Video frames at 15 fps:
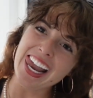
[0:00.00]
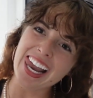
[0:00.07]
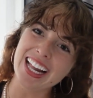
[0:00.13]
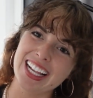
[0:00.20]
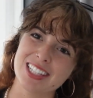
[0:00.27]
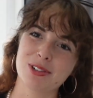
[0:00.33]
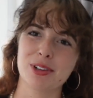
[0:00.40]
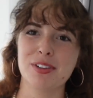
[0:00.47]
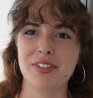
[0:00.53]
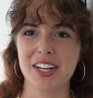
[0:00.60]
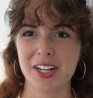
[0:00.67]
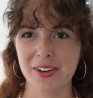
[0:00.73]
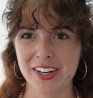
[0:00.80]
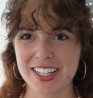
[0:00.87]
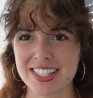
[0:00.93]
That's where the
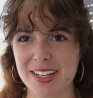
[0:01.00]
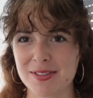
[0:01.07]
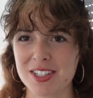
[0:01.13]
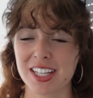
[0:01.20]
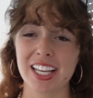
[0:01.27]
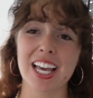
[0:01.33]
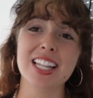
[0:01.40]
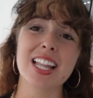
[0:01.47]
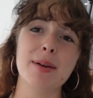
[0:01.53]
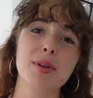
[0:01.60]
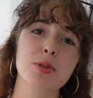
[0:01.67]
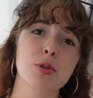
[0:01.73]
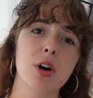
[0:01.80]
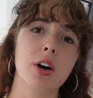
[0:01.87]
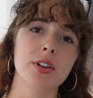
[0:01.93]
video ends. I'm just like, and that
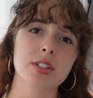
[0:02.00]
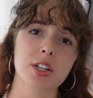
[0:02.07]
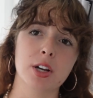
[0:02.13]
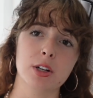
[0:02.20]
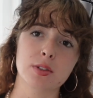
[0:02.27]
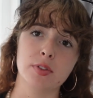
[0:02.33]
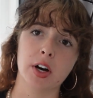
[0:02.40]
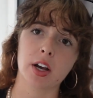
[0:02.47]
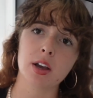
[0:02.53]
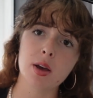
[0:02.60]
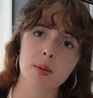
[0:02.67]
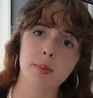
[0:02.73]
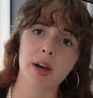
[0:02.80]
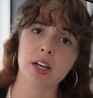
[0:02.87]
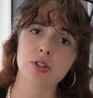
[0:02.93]
means we're all insecure as fuck.
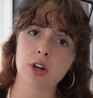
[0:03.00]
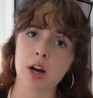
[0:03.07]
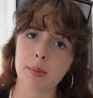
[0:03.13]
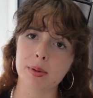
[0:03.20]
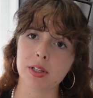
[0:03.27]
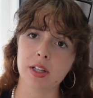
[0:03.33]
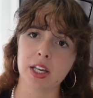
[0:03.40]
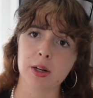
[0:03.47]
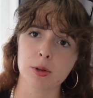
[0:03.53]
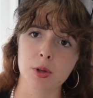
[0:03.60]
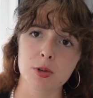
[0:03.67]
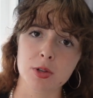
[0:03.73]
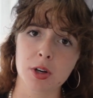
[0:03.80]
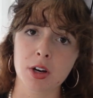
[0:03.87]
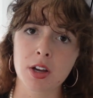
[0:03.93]
Mic drop, later
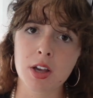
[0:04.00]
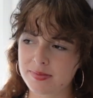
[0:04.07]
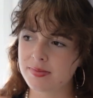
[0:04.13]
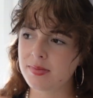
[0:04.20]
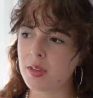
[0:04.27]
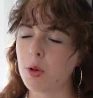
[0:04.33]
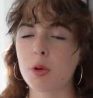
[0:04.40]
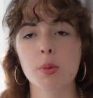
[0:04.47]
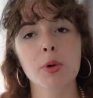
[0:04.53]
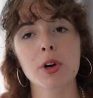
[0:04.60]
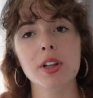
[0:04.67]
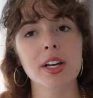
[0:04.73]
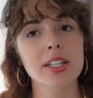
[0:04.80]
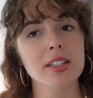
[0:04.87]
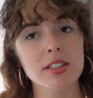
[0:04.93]
loser. We're more
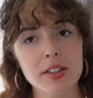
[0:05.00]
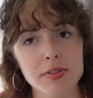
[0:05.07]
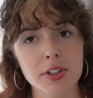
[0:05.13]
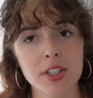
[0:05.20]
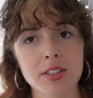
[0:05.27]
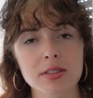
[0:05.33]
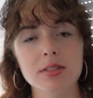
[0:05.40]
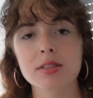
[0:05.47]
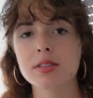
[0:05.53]
alike than different.